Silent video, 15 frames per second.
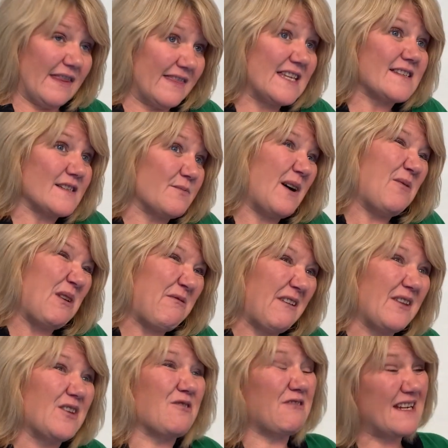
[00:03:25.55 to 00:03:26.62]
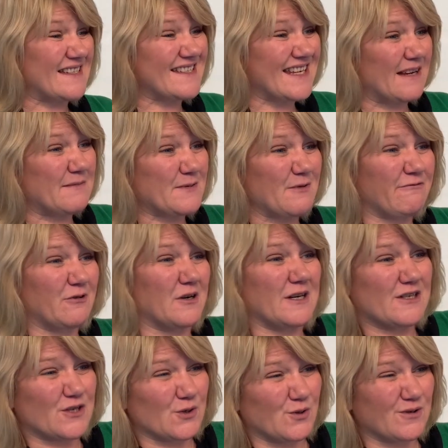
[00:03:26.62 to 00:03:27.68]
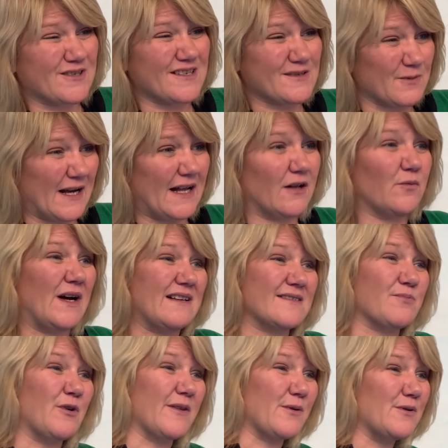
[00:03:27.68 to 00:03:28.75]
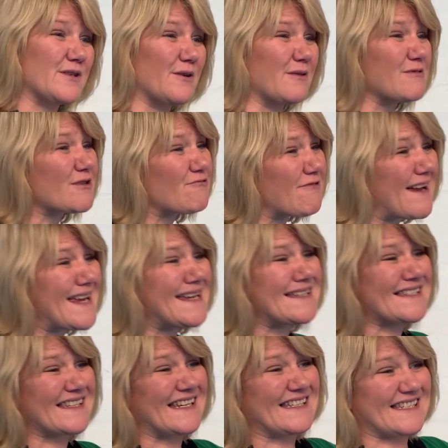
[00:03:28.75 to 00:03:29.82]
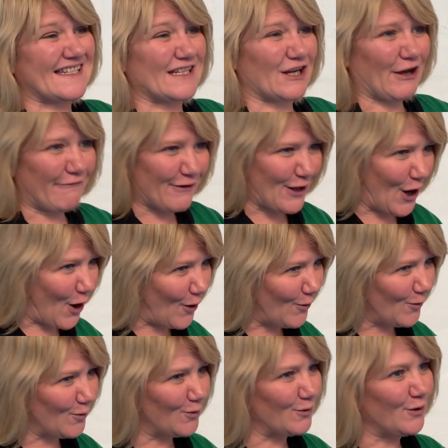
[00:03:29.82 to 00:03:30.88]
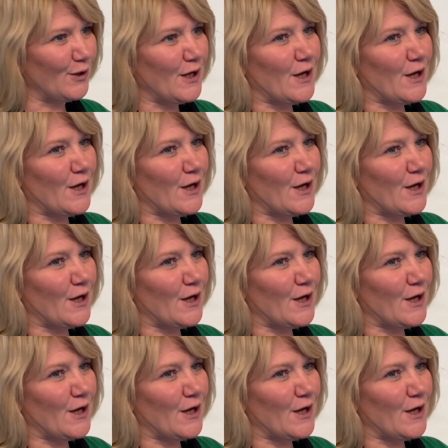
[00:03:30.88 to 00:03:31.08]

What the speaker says: This is where we felt the green schemes were falling short as well. Whilst what they were doing was great, it didn't cover the whole